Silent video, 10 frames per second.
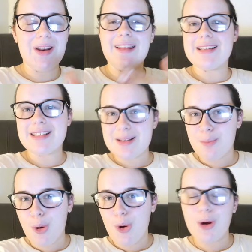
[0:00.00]
like this is
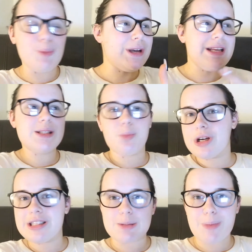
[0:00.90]
important we need to
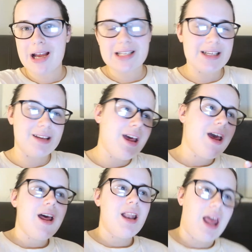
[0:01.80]
bring this back to
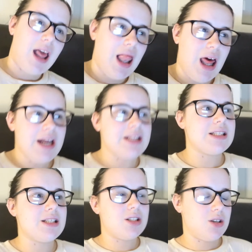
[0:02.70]
like
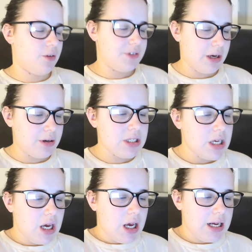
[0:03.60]
clients and stuff so it's
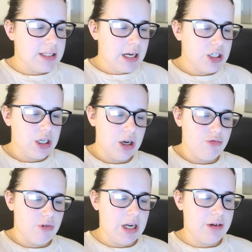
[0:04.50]
it's actually a
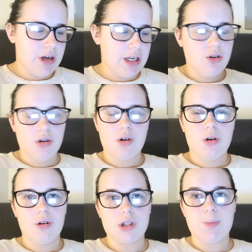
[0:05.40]
really really good
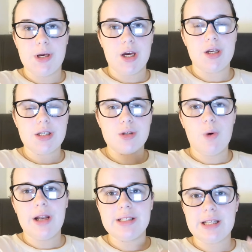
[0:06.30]
course because as
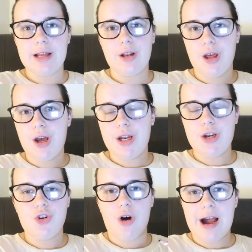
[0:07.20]
well as like
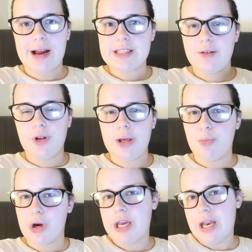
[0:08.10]
learning you're actively
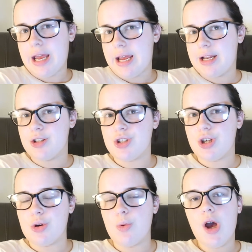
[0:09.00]
bringing it
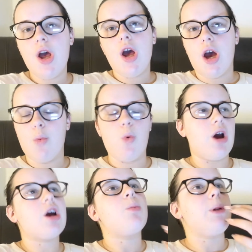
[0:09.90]
into a
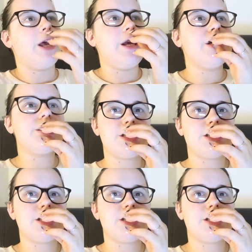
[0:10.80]
workplace